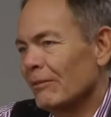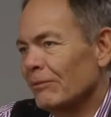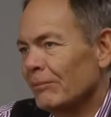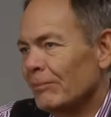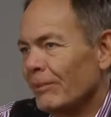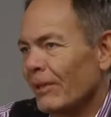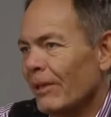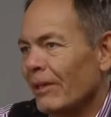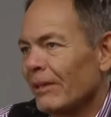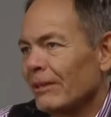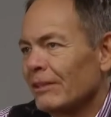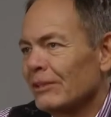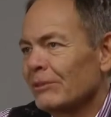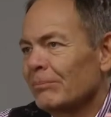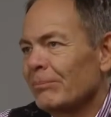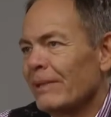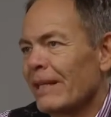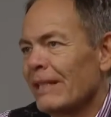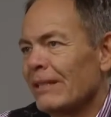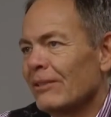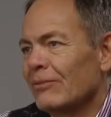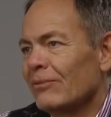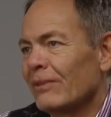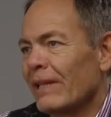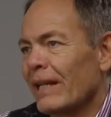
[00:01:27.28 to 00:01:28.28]
of America's
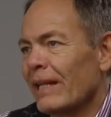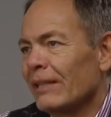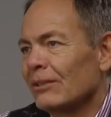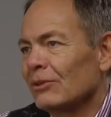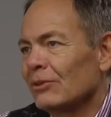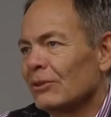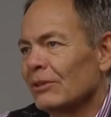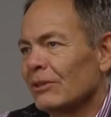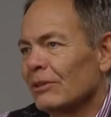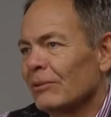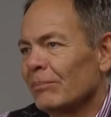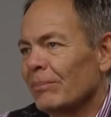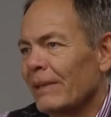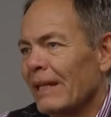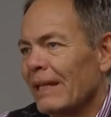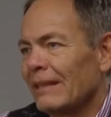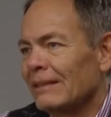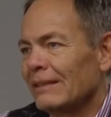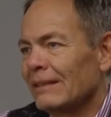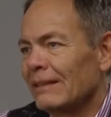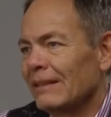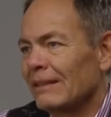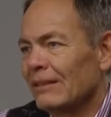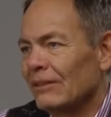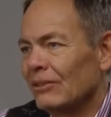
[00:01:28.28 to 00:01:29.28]
manufacturing
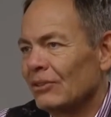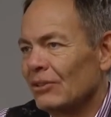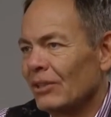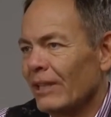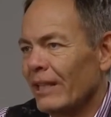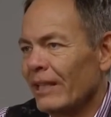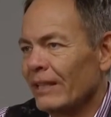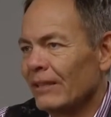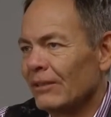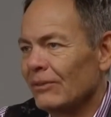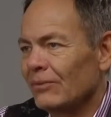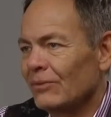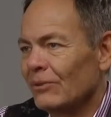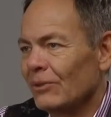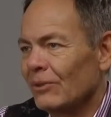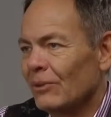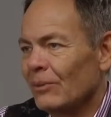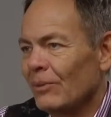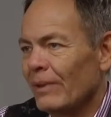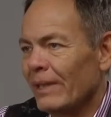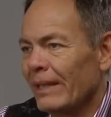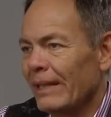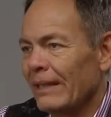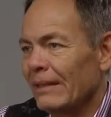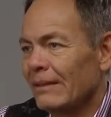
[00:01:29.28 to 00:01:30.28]
capacity to China for a
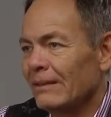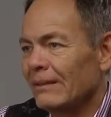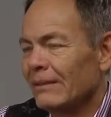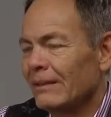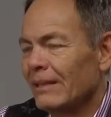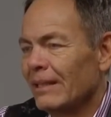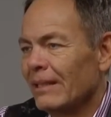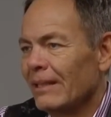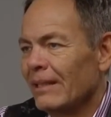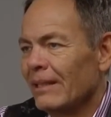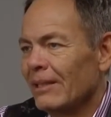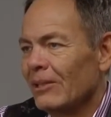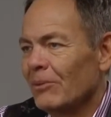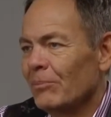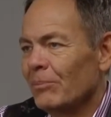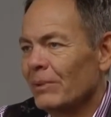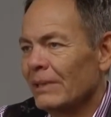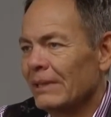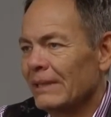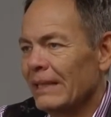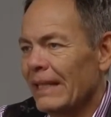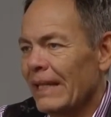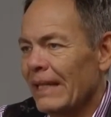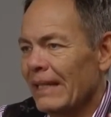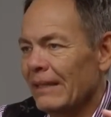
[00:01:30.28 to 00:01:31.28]
while.
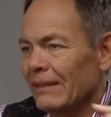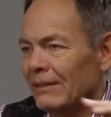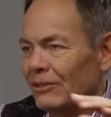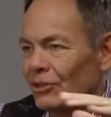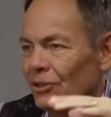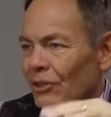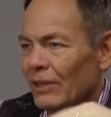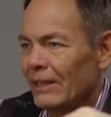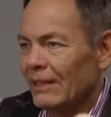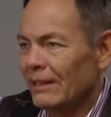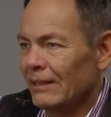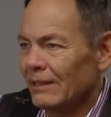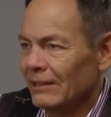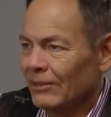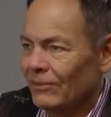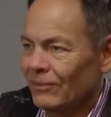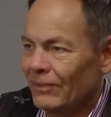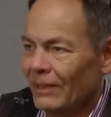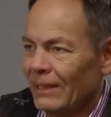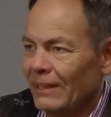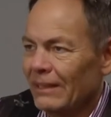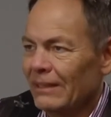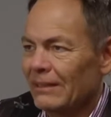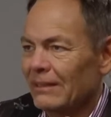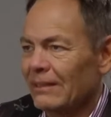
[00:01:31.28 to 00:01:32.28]
But that trick is
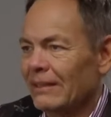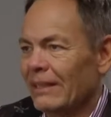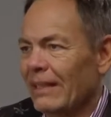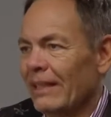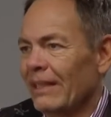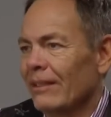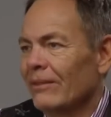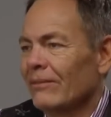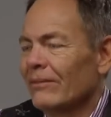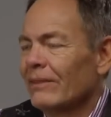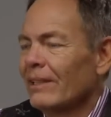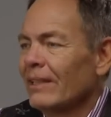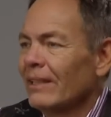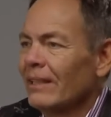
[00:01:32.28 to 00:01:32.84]
finished now.